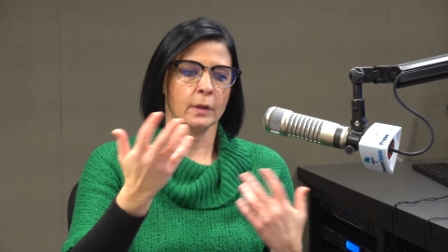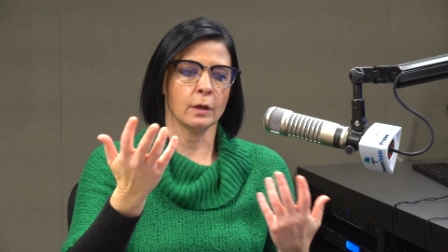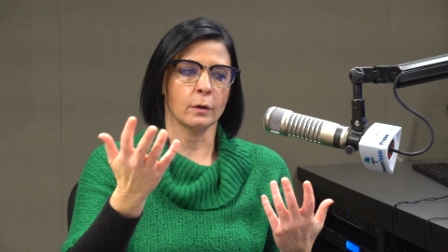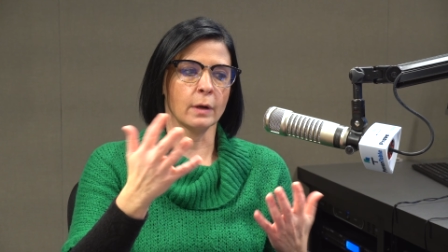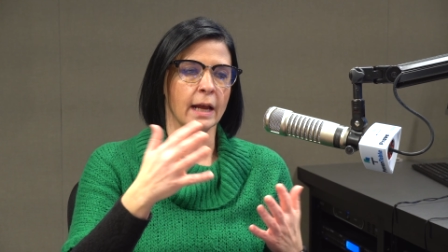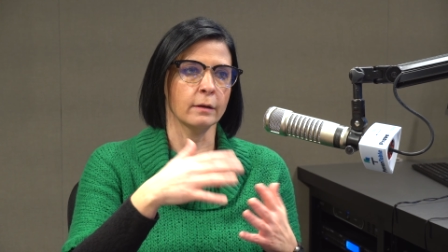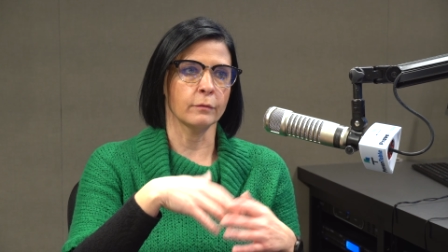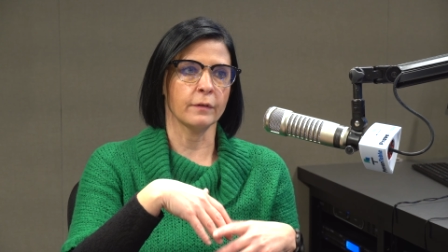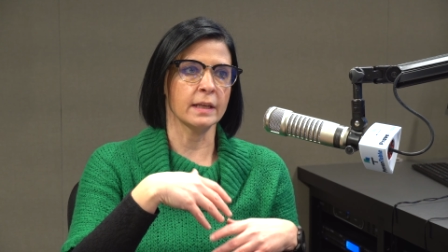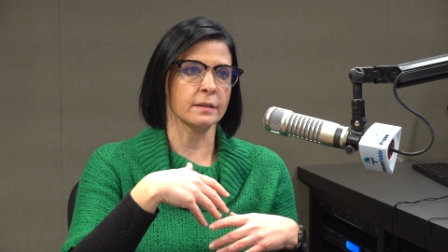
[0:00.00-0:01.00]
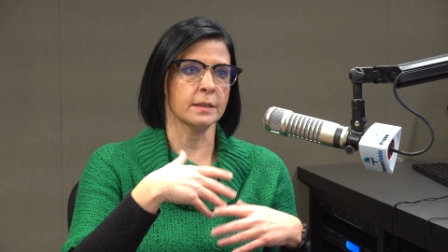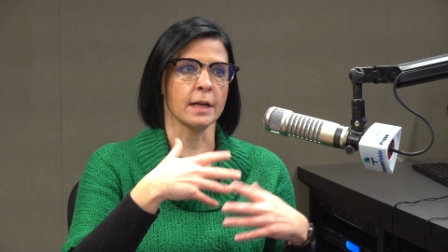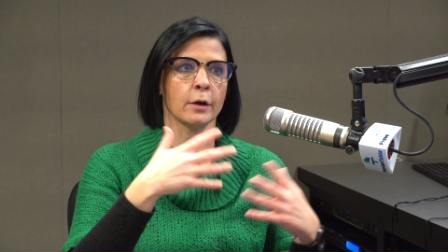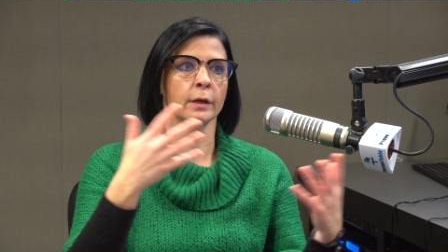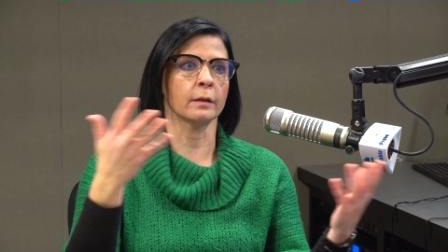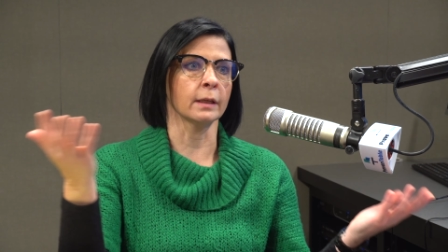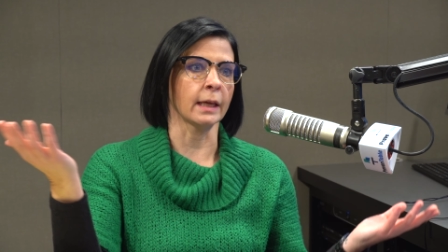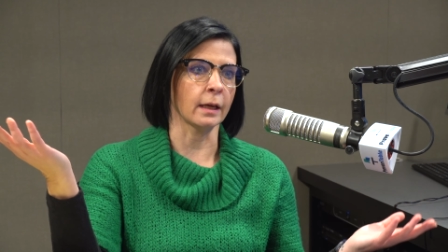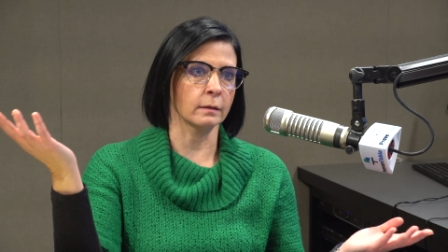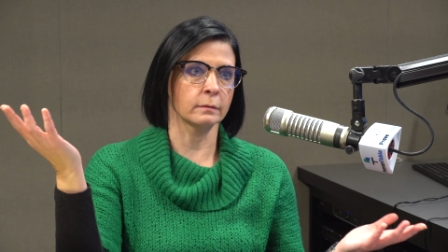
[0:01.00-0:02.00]
you know, kind of
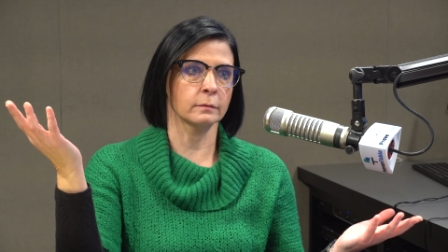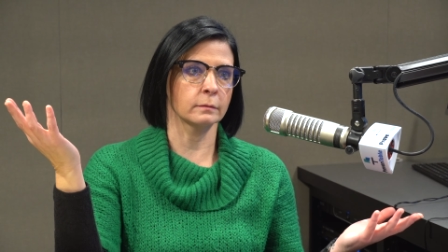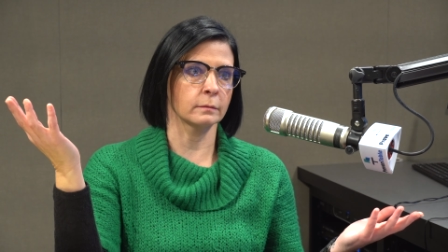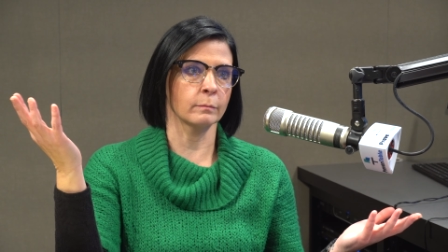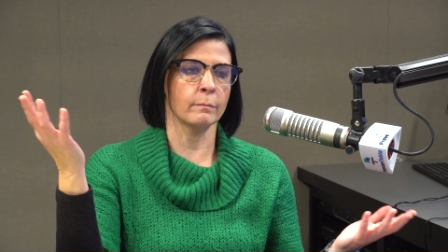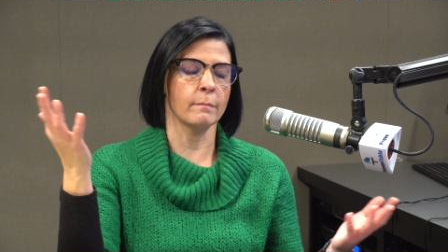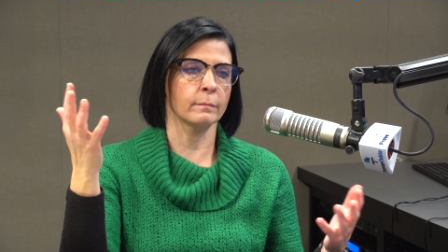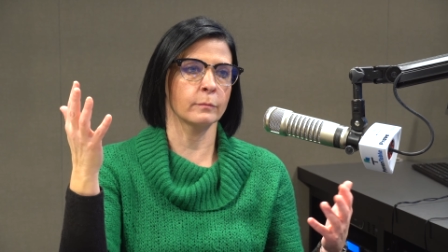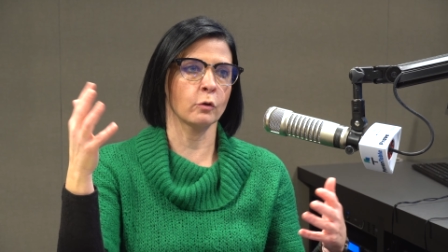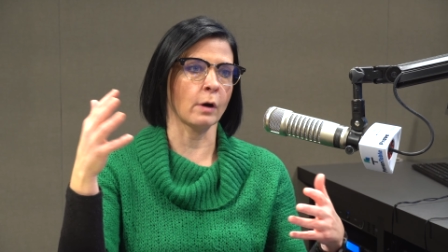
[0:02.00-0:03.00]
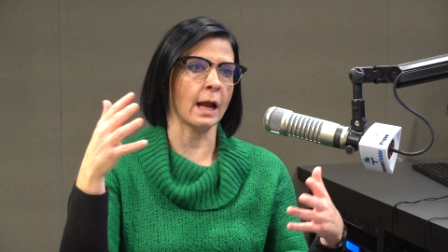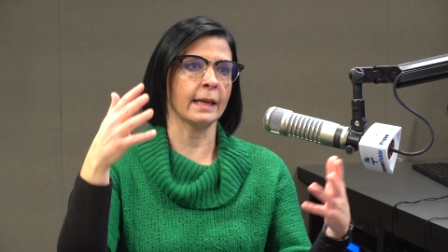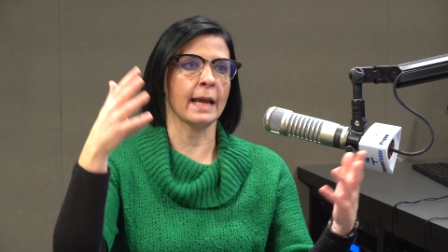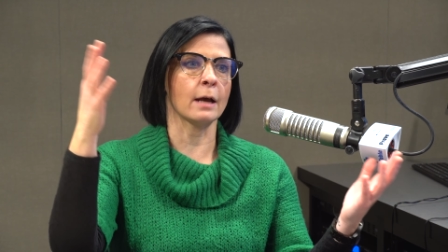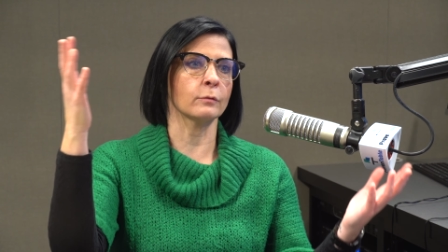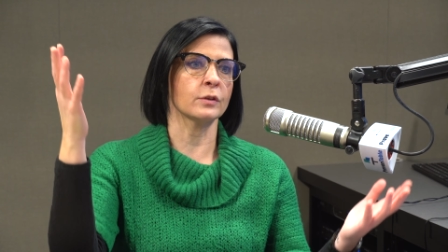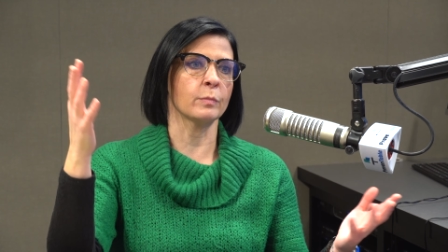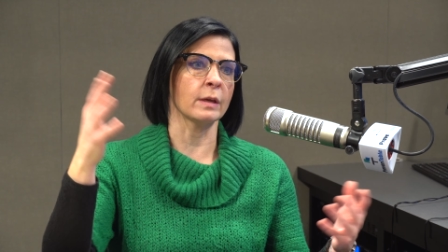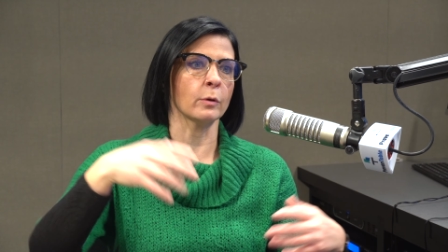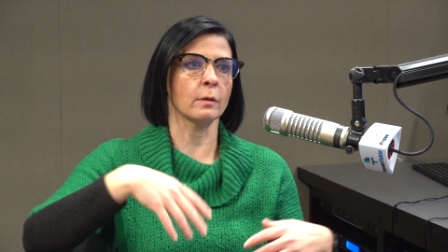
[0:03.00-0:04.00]
hysterically crying out to
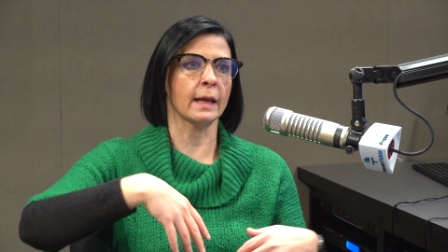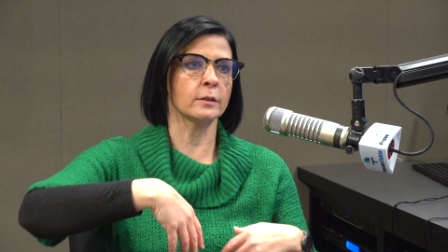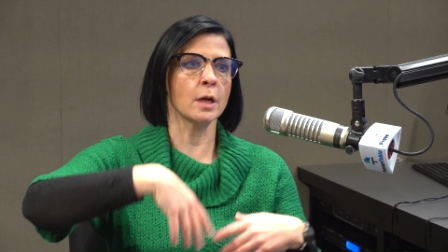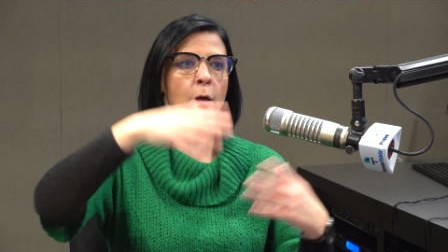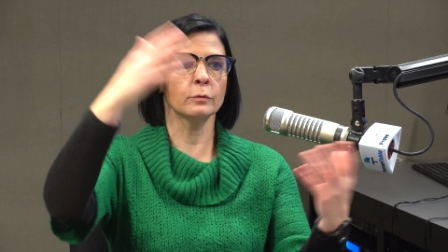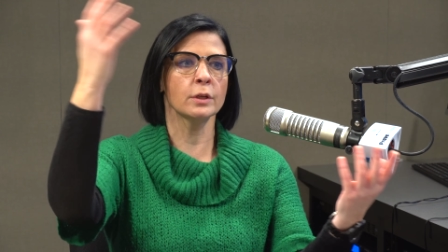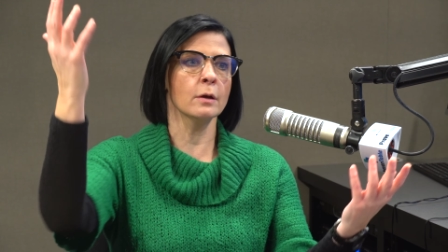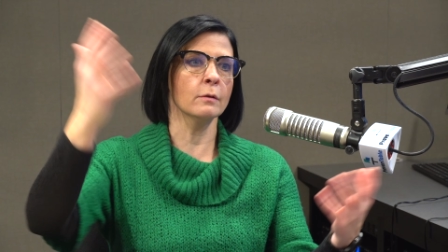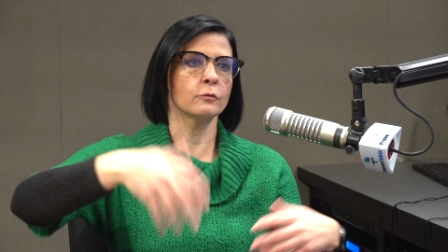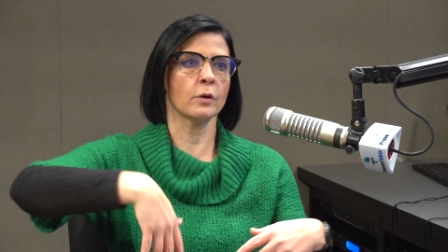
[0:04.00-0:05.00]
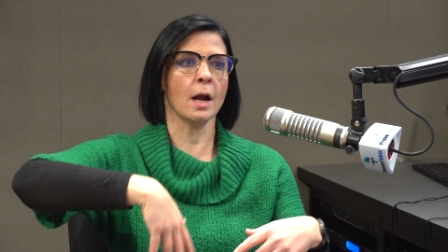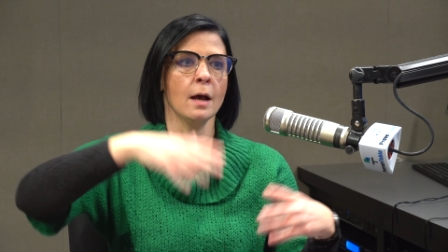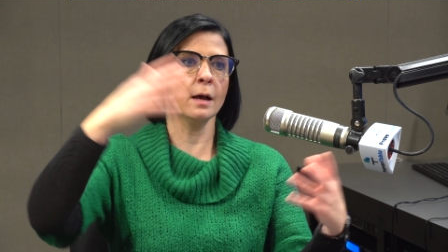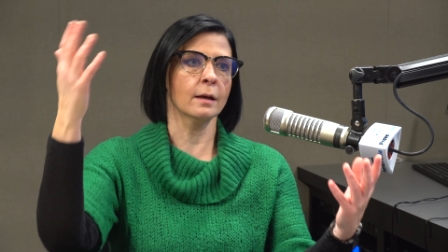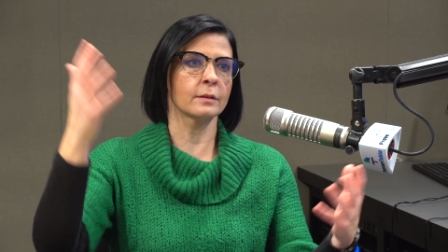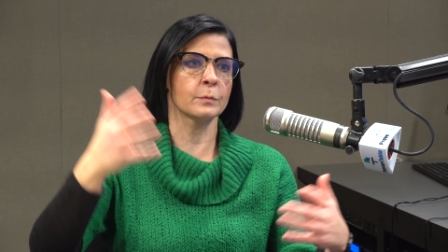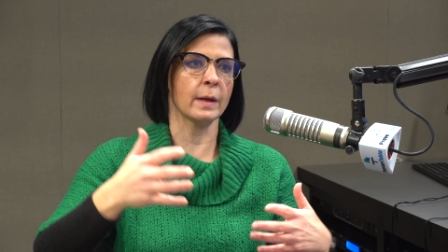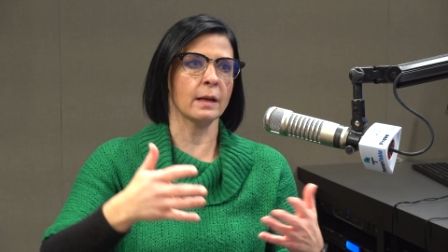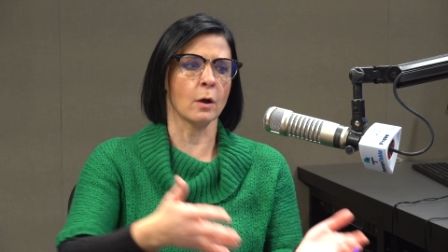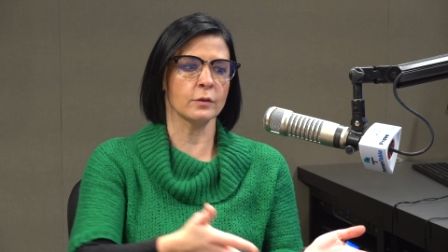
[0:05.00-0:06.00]
people like, don't do drugs, right.
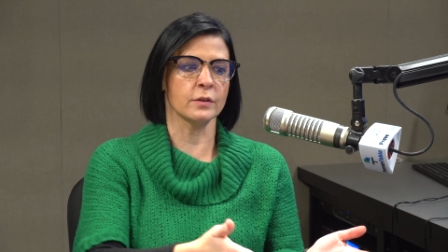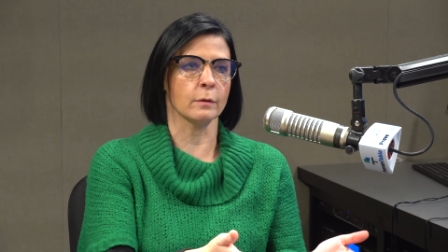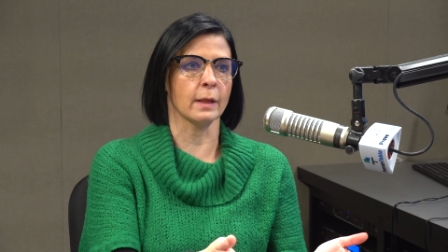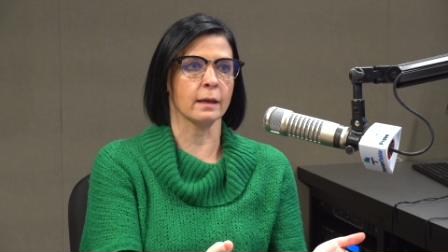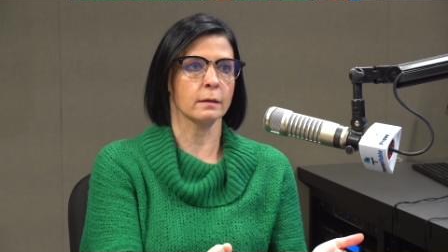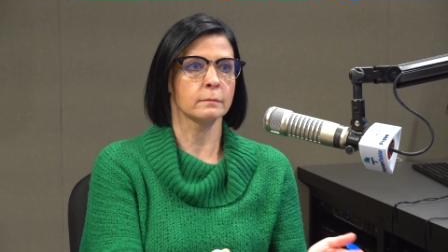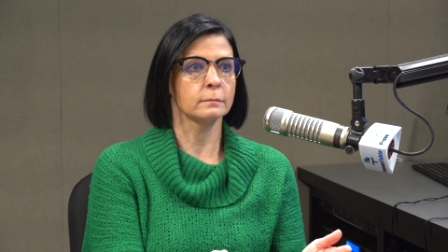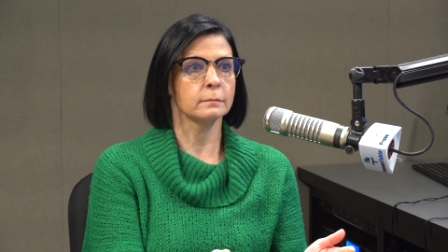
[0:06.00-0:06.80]
but also like,